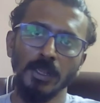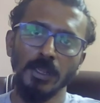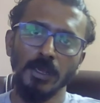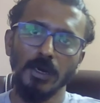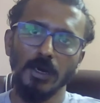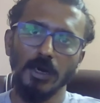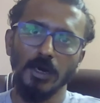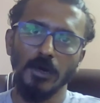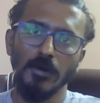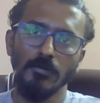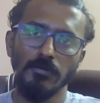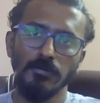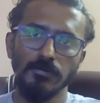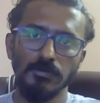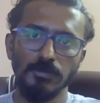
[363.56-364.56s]

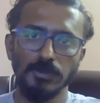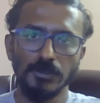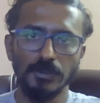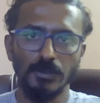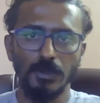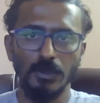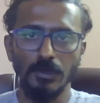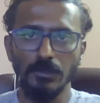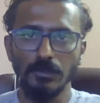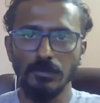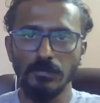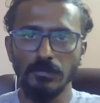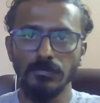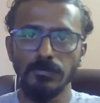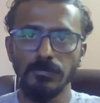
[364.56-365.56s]
Uh,
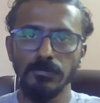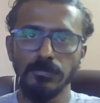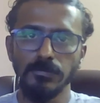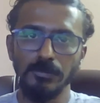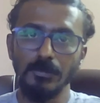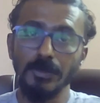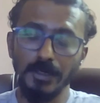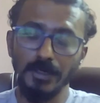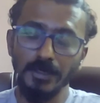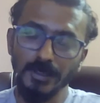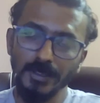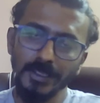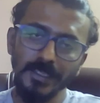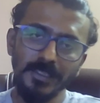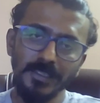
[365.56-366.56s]
so
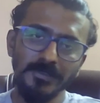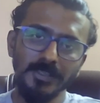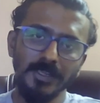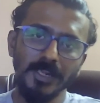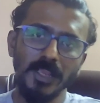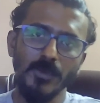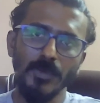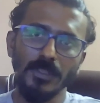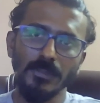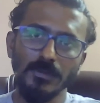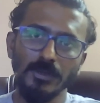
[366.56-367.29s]
it's a request.